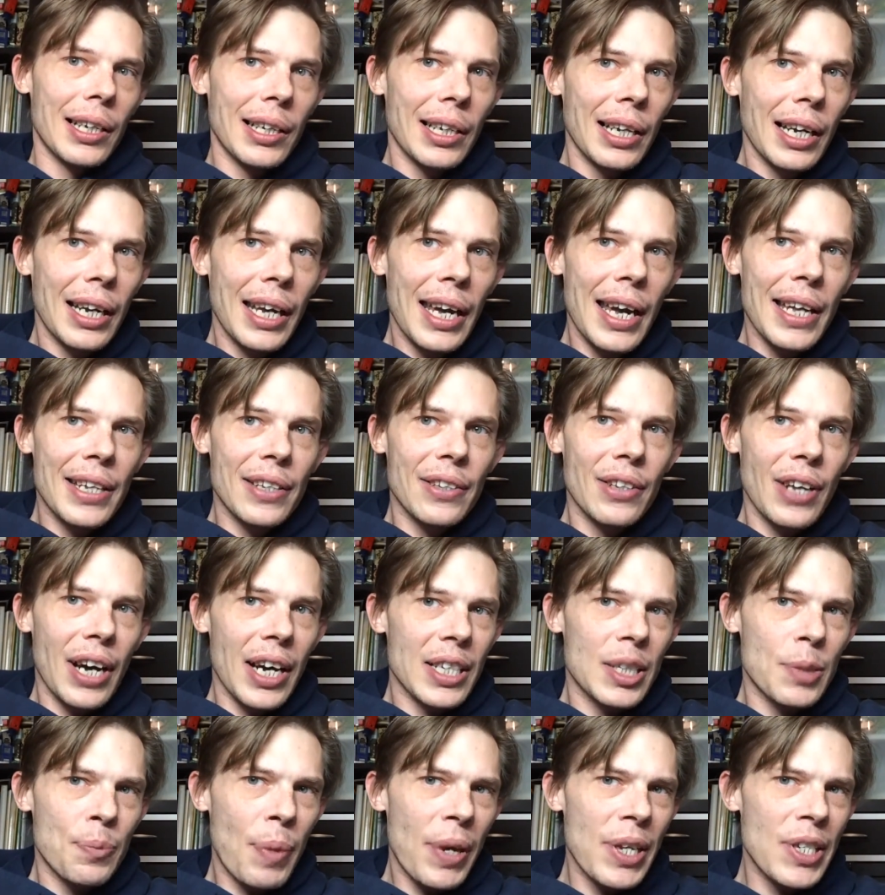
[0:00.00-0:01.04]
Again, I
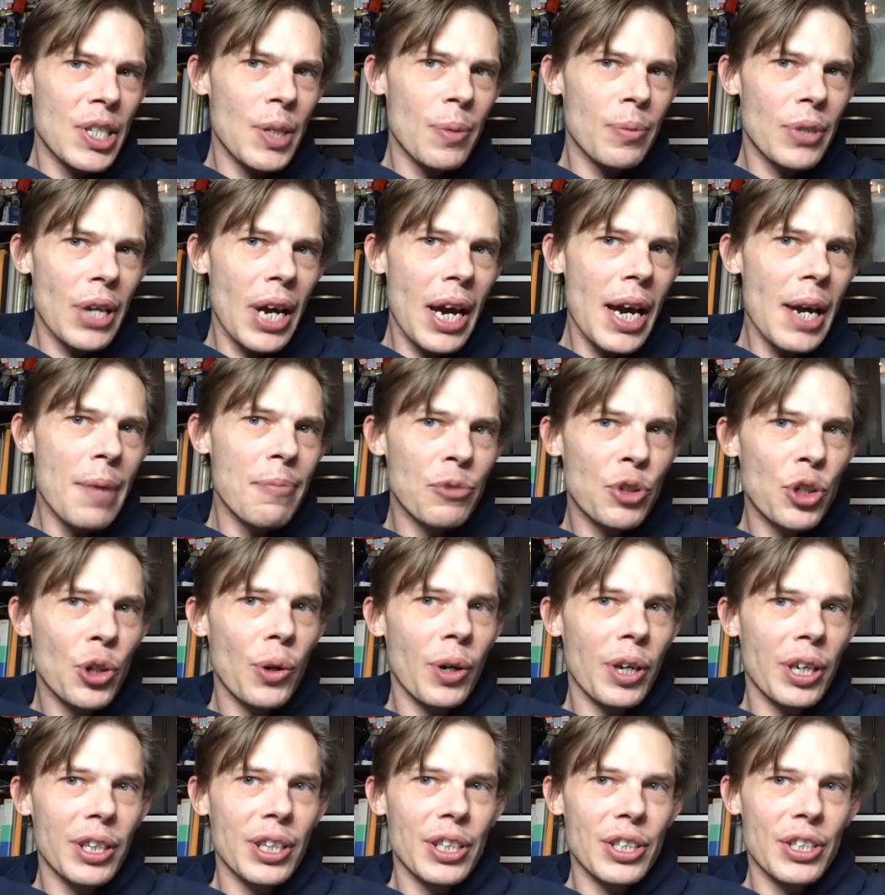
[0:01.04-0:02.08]
spend some time
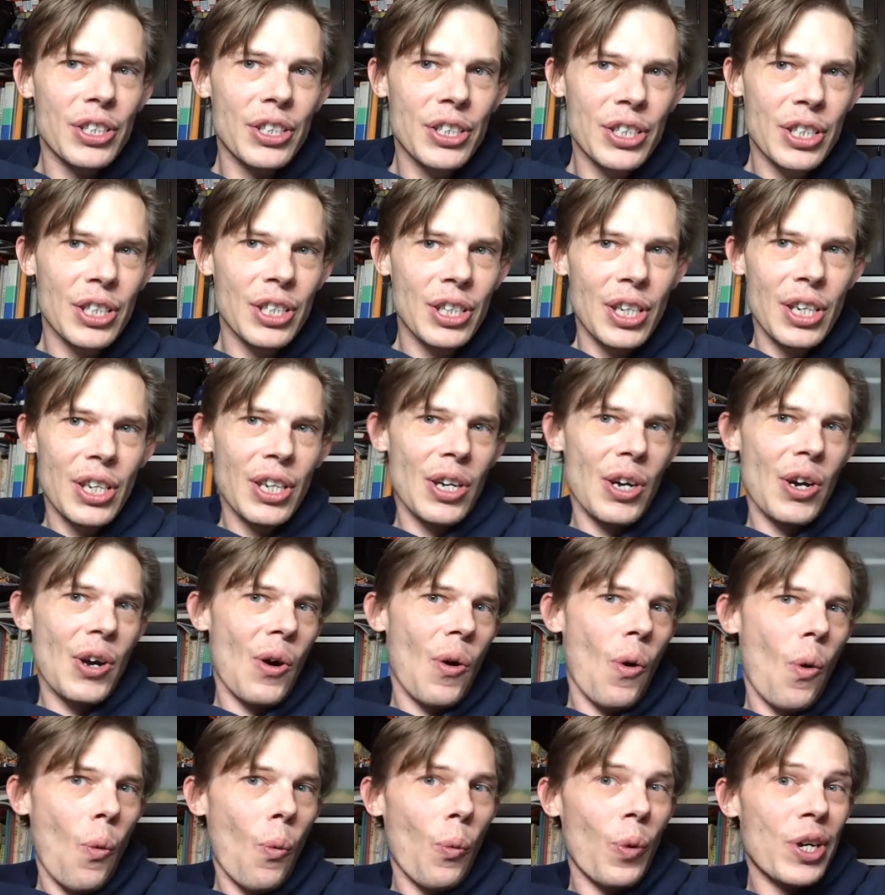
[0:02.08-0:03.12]
during this
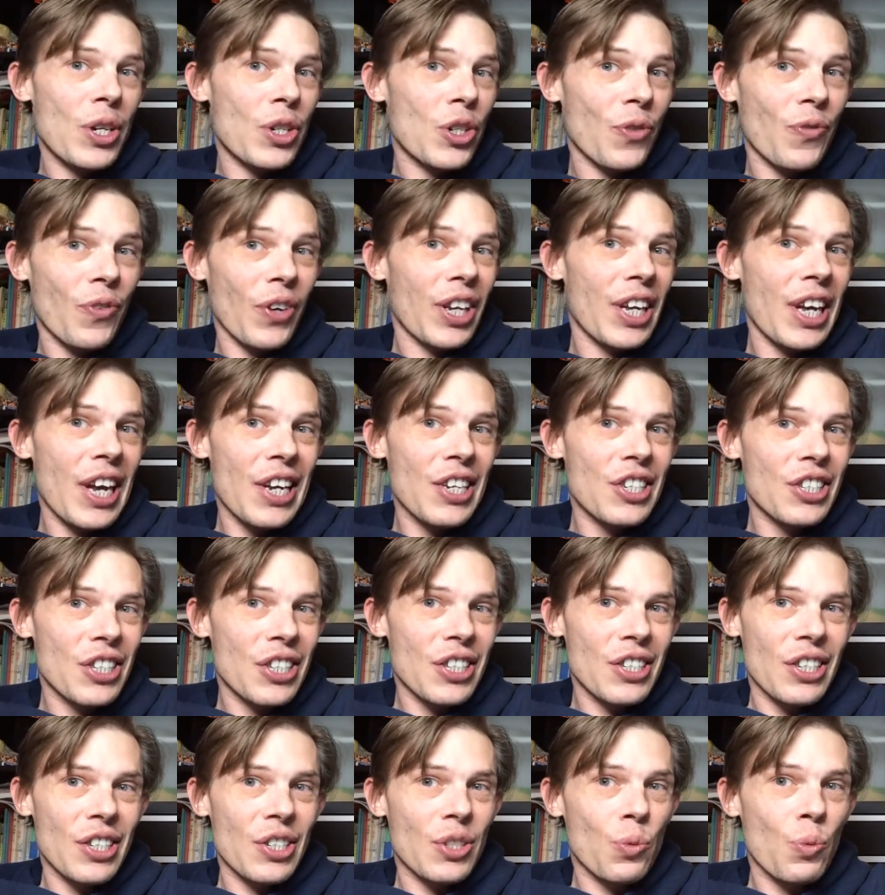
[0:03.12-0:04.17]
winter
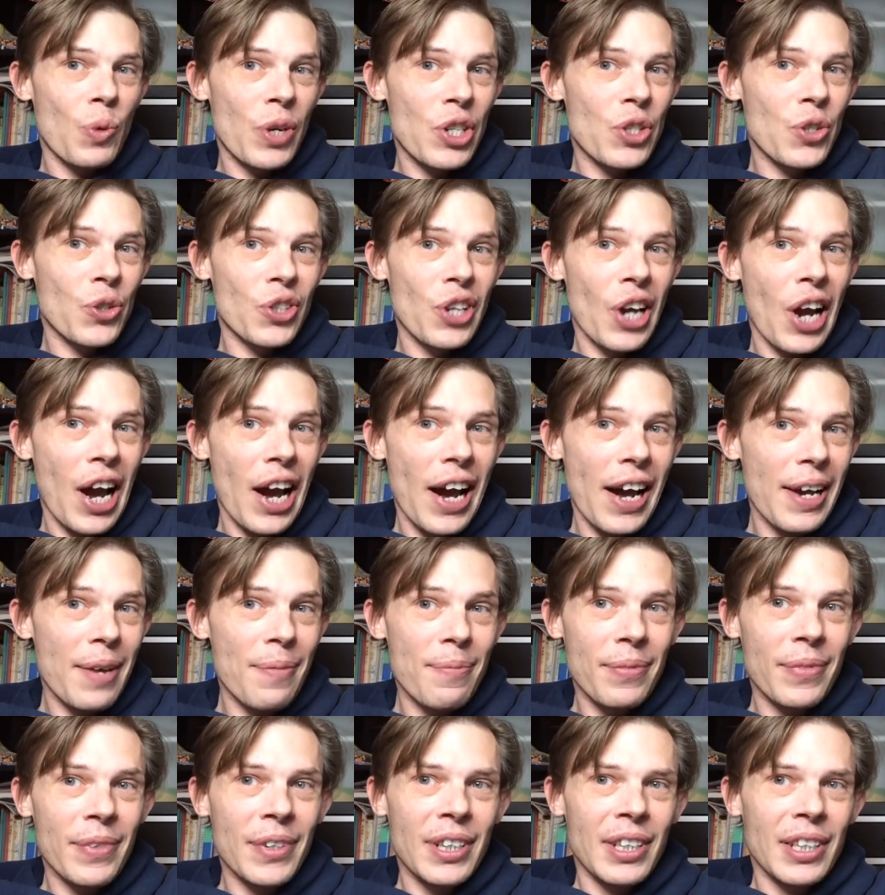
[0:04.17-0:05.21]
vacation, this winter
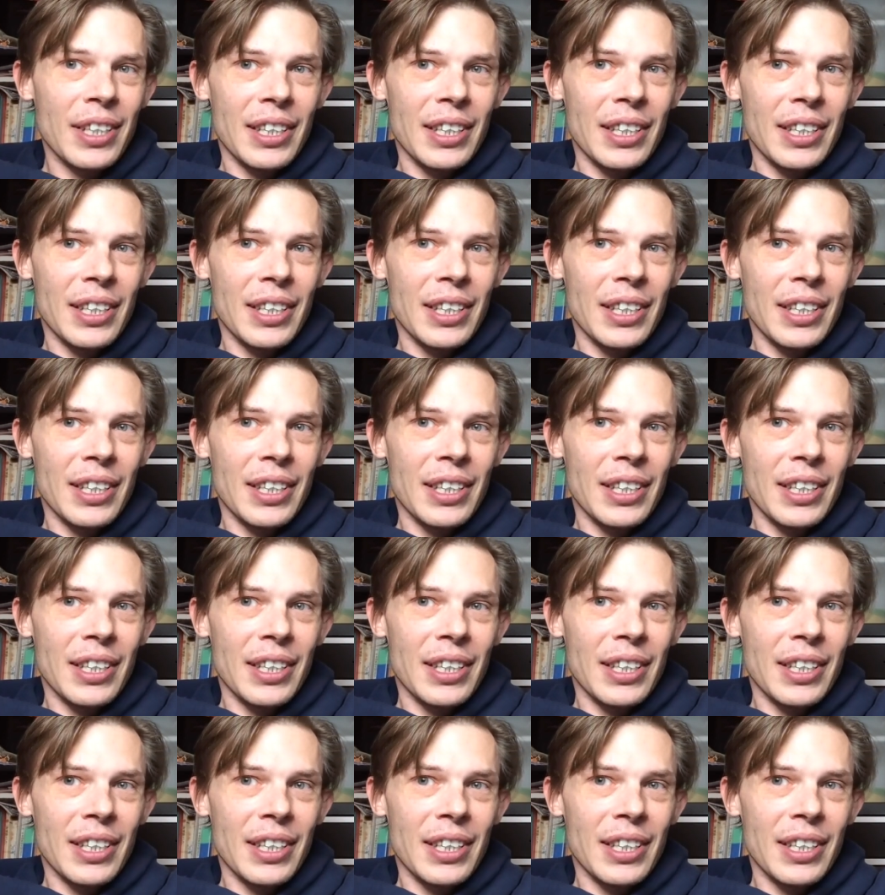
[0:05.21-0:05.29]
time,